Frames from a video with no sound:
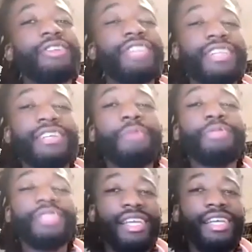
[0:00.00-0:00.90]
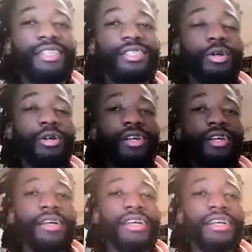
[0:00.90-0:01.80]
check you. I'm just saying. Okay,
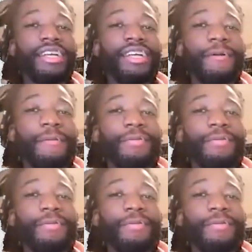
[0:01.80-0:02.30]
okay.